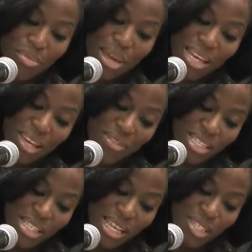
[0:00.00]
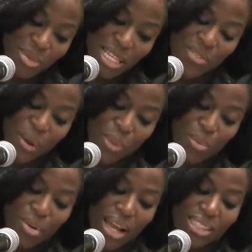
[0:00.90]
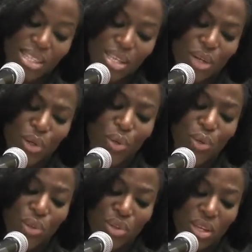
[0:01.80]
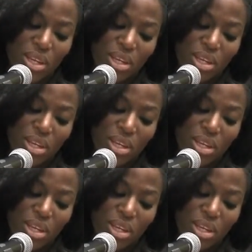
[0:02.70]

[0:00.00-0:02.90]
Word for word: Many of his classmates found the practice uncouth,